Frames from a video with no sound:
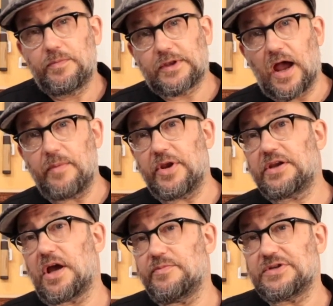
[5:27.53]

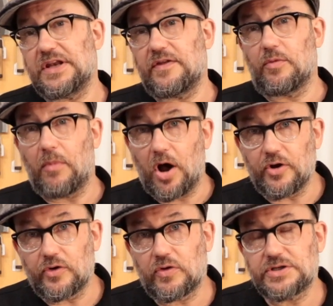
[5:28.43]
Diamond comes in either
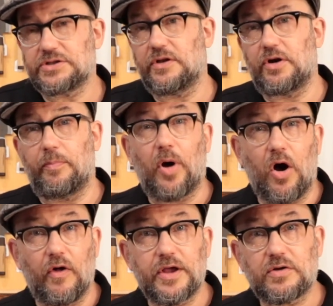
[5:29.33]
monocrystalline or
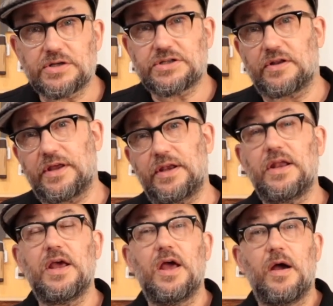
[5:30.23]
polycrystalline.
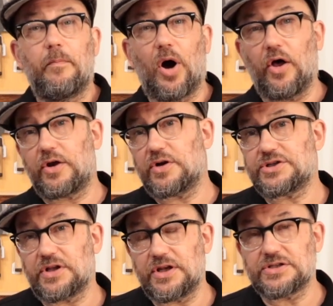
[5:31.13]

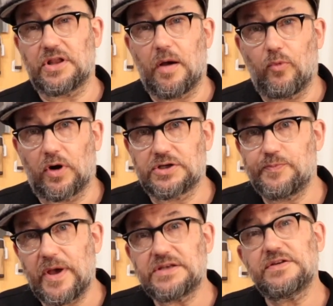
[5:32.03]
Polycrystalline is a lot more
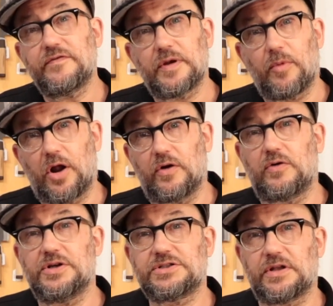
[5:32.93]
expensive than
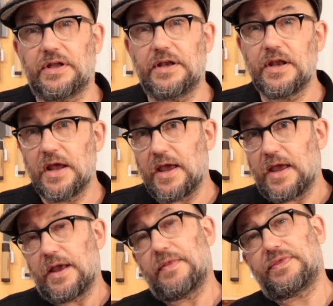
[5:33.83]
monocrystalline.
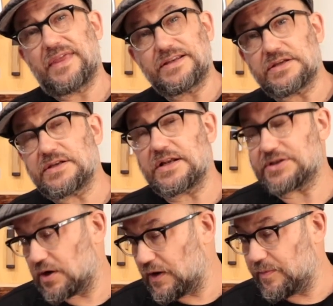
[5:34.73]
That doesn't
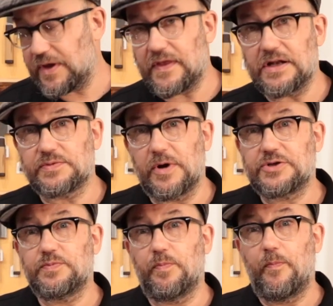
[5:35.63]
necessarily mean that it's
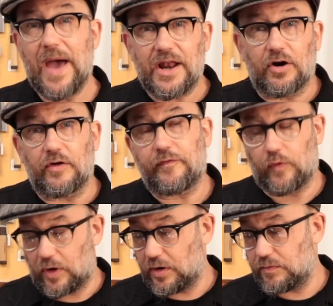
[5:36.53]
much better
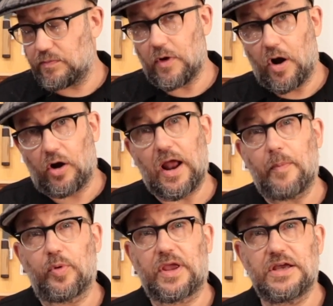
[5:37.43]
for our
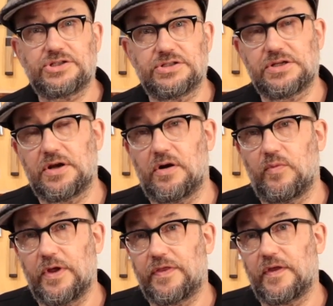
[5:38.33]
applications here
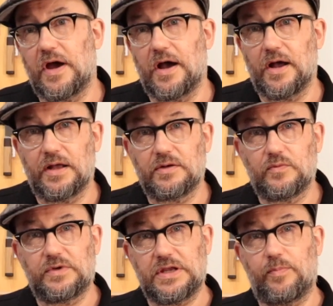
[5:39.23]
with
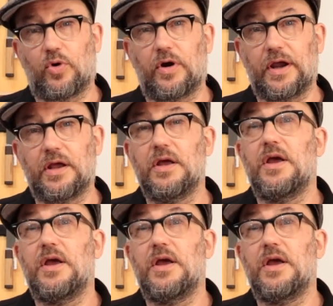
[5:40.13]
deburring.